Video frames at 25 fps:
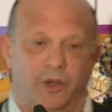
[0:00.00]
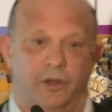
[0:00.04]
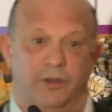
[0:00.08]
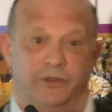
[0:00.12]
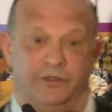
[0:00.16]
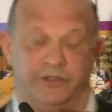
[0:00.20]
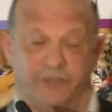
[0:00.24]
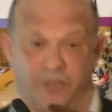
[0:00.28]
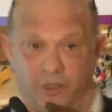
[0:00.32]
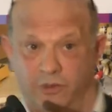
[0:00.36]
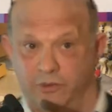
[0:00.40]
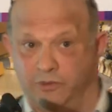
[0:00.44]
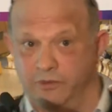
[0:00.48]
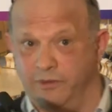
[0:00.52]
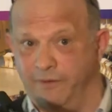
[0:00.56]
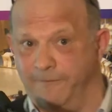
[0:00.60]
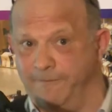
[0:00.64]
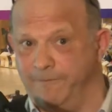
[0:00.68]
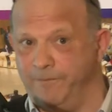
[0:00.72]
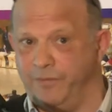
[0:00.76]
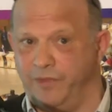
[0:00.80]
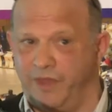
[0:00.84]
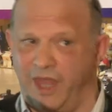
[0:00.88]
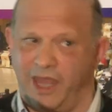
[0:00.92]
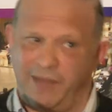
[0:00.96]
So
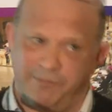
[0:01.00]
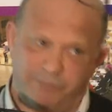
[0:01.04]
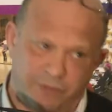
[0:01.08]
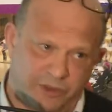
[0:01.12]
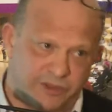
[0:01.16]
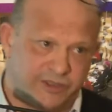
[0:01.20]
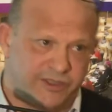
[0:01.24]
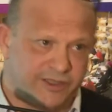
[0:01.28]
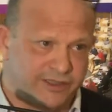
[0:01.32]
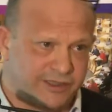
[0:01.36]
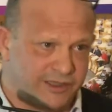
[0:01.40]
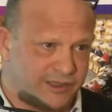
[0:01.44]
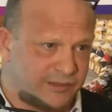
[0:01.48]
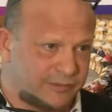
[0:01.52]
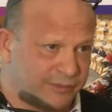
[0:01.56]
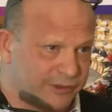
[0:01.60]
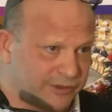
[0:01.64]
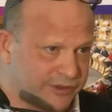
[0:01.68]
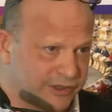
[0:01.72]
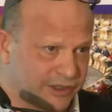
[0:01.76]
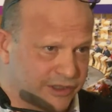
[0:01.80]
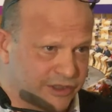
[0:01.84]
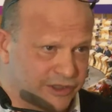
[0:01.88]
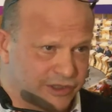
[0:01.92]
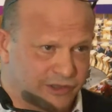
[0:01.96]
that puts us in a
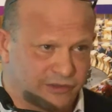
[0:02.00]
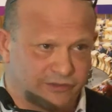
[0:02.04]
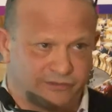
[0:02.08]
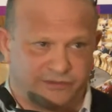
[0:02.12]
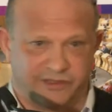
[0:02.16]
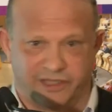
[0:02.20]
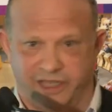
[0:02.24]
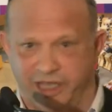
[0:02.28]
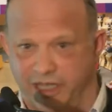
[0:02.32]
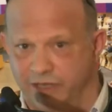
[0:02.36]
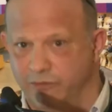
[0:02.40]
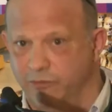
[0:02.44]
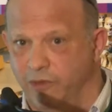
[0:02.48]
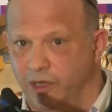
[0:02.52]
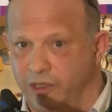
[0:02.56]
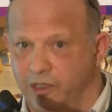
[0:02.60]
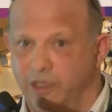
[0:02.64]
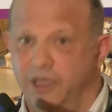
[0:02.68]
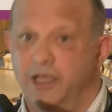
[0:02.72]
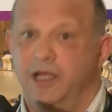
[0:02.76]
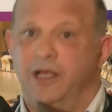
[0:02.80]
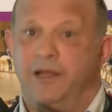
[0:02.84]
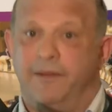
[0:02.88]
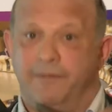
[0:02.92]
position of saying, well,